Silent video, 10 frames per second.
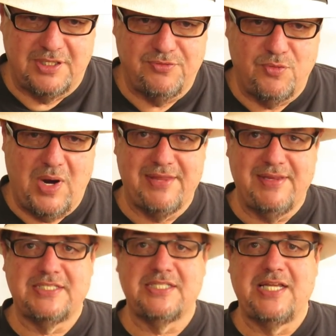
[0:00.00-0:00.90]
of why
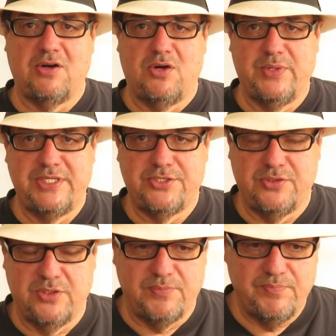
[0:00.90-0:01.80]
that's not always
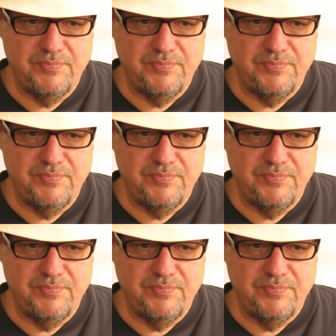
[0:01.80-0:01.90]
true.